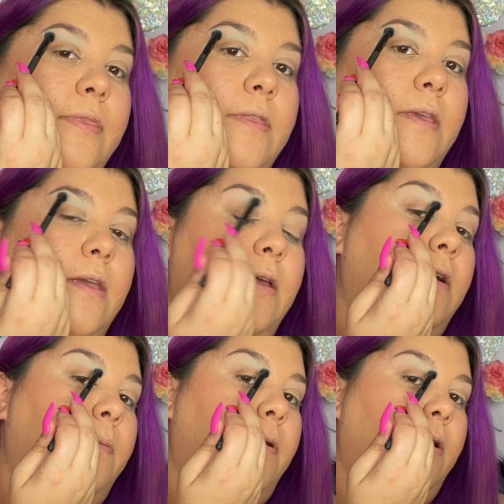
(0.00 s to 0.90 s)
the
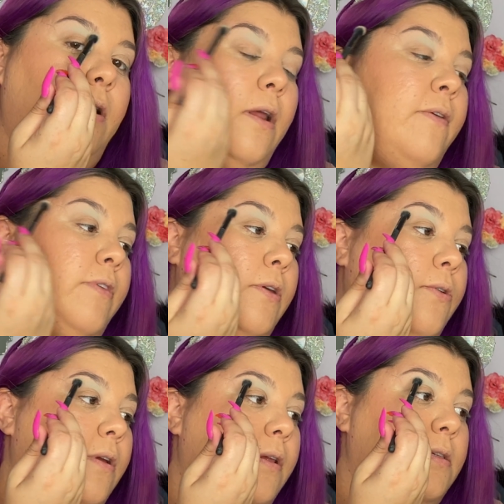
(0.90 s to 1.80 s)
inner part of the
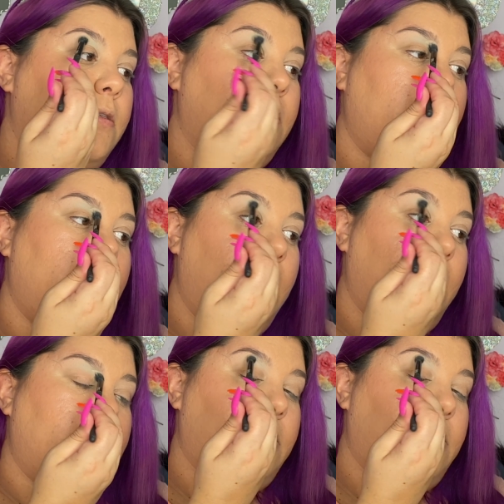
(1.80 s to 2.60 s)
crease, just